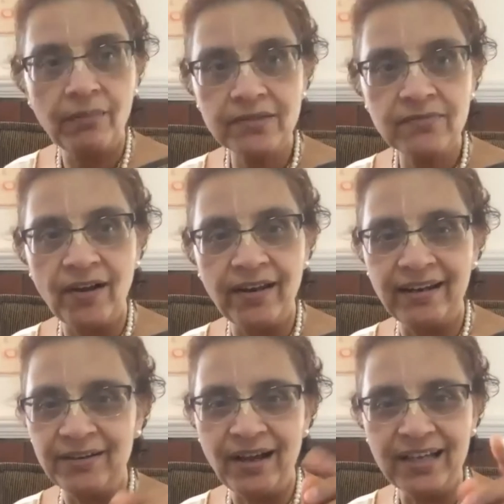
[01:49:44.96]
is falling,
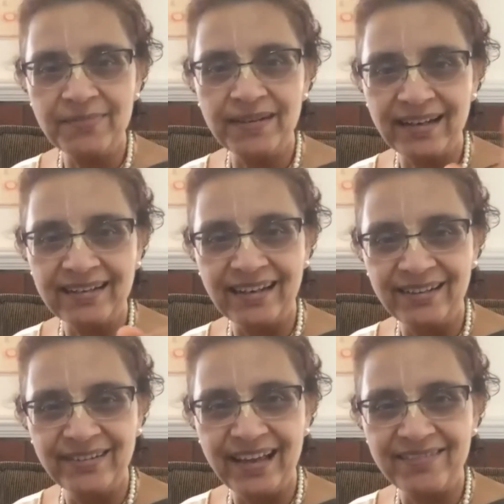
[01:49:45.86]
and your husband can tell
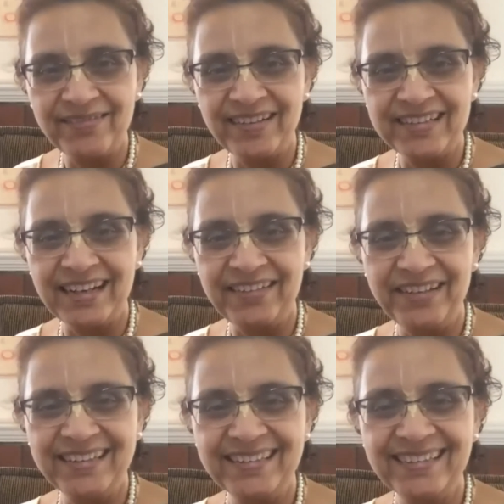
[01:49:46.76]
you that, Rachana
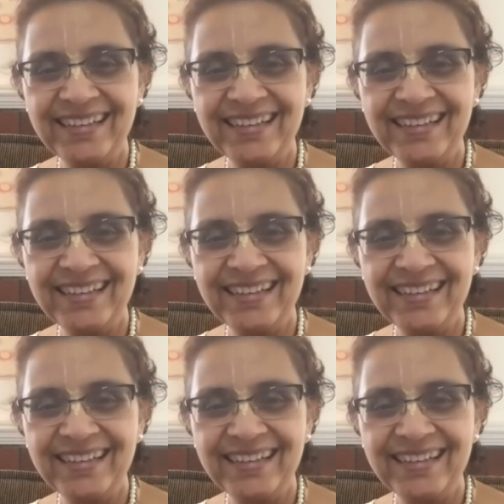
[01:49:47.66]
Mataji.